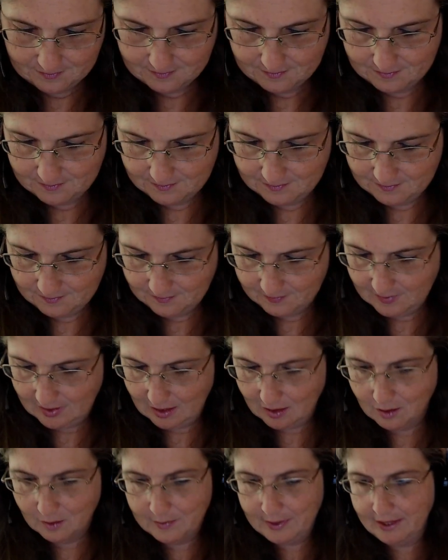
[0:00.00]
Hmm.
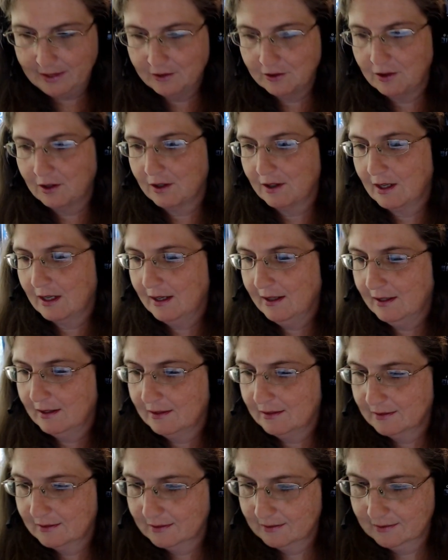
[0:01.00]
All minor
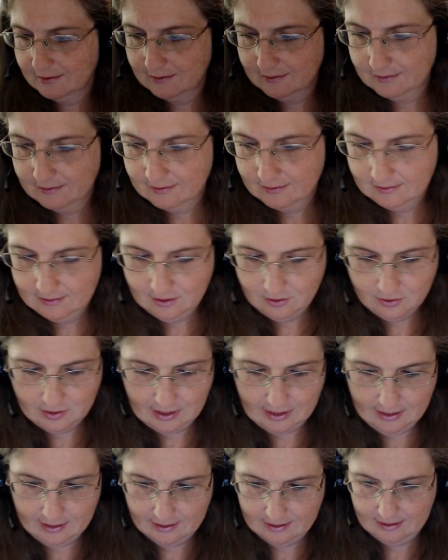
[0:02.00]
arcana.
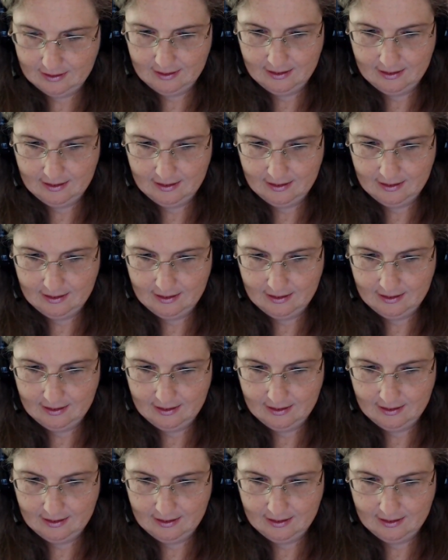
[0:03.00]
Okay.